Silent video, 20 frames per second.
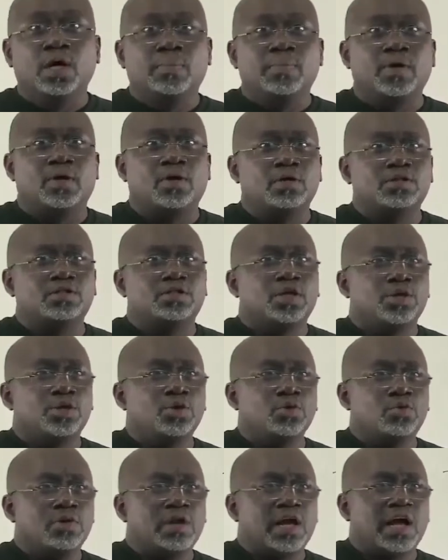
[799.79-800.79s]
because
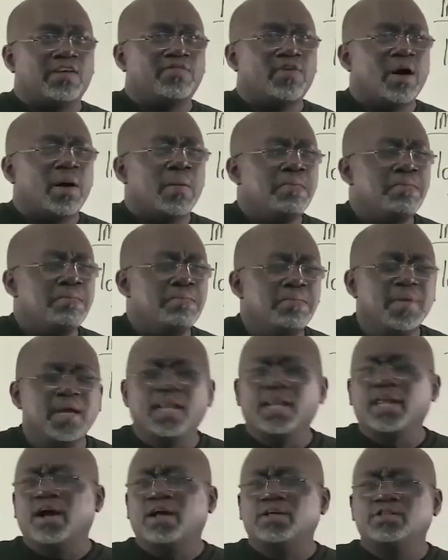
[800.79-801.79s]
you could have
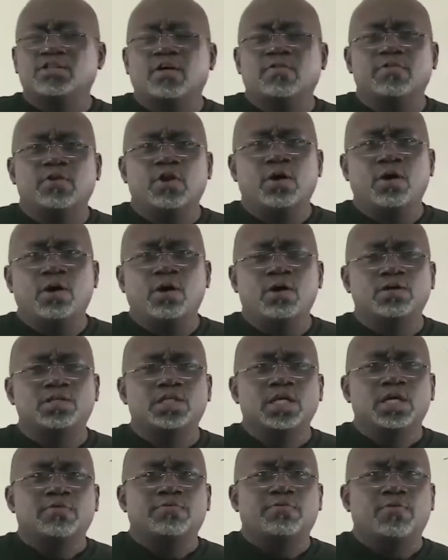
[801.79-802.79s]
millions of
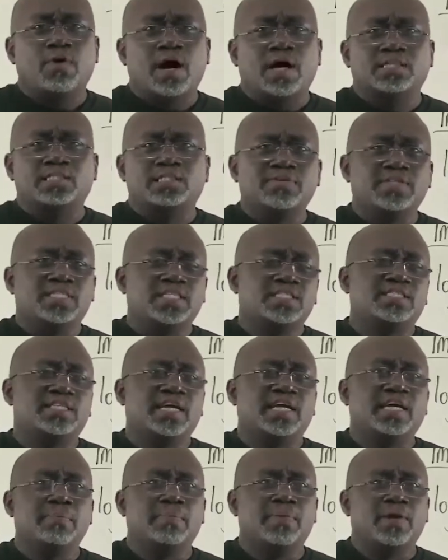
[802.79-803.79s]
logs for activities
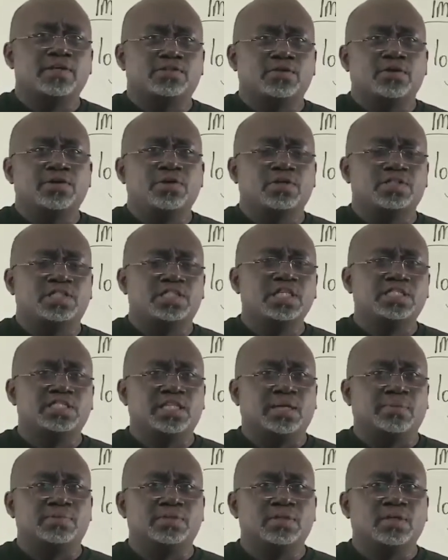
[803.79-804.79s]
taking place on your
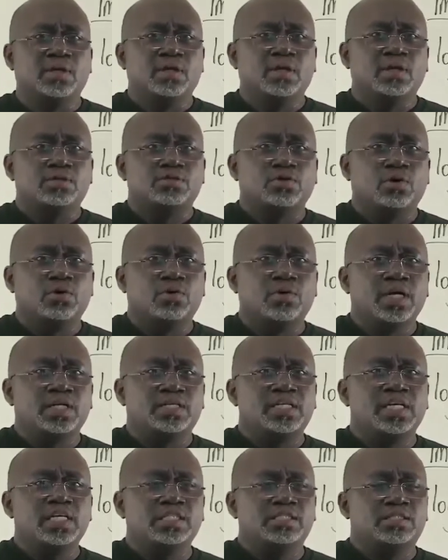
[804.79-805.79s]
systems. So
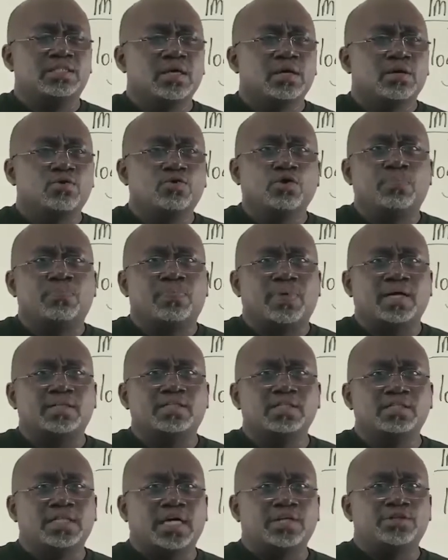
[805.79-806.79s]
it is good
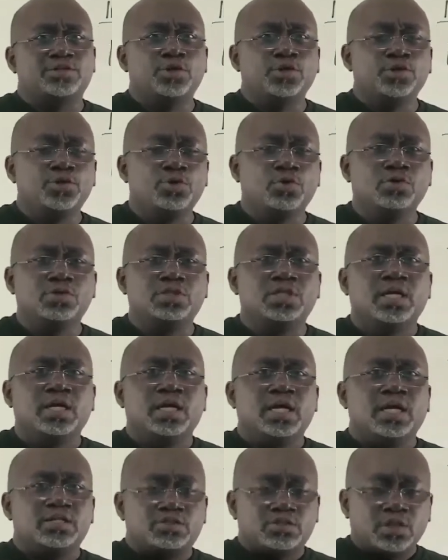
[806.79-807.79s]
practice that you use
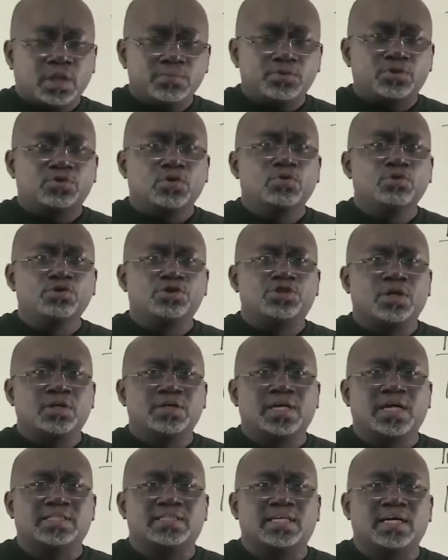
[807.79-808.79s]
some solution
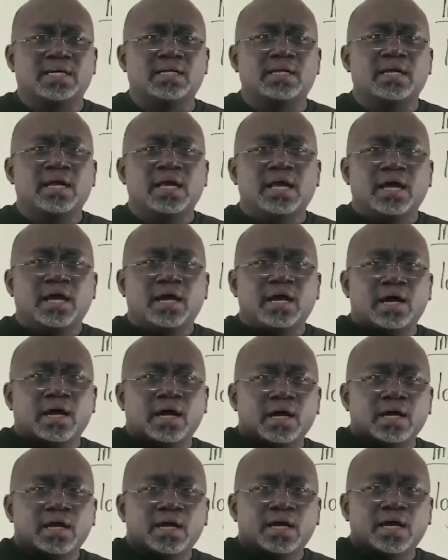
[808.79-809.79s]
that can
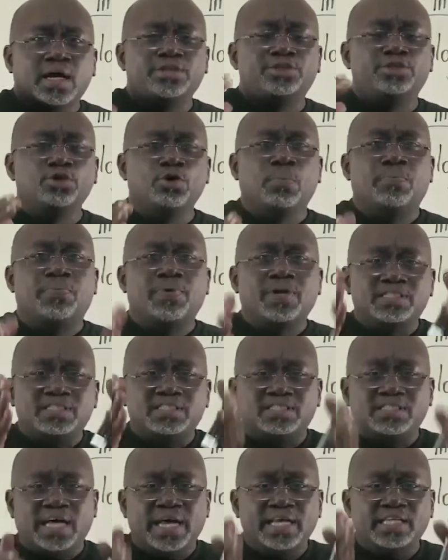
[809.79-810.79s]
alert you
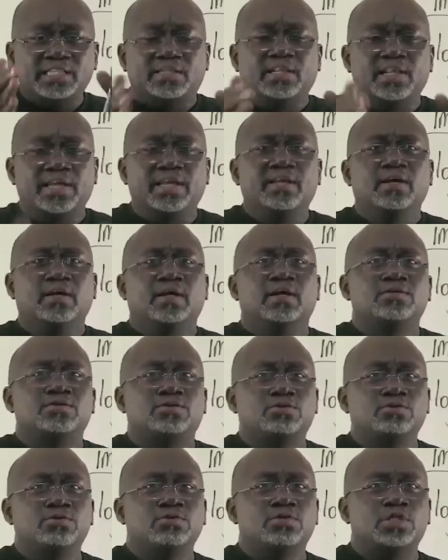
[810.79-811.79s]
precisely
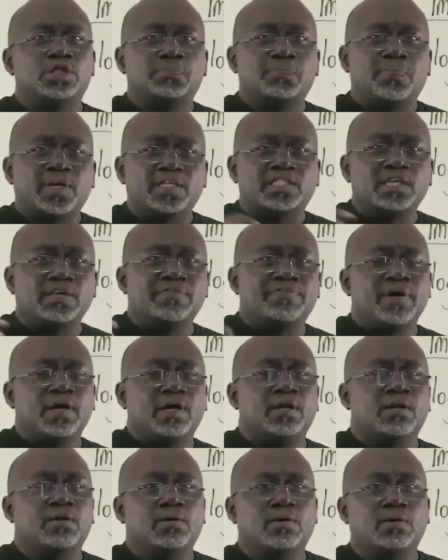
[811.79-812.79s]
to
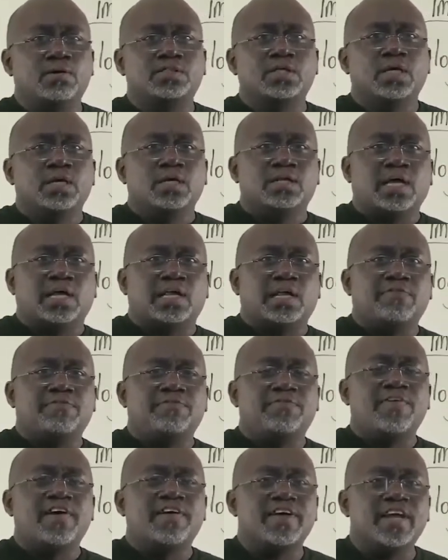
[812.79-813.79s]
specific logs that are
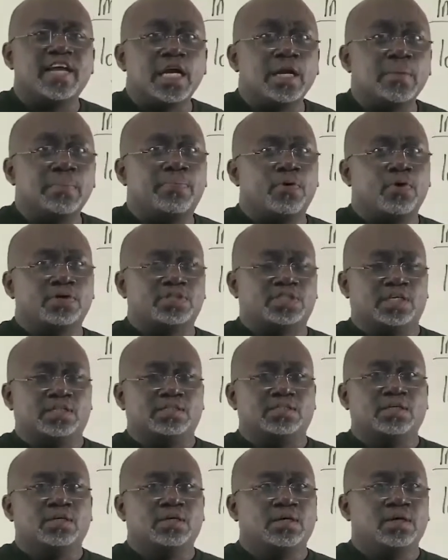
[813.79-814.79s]
very important.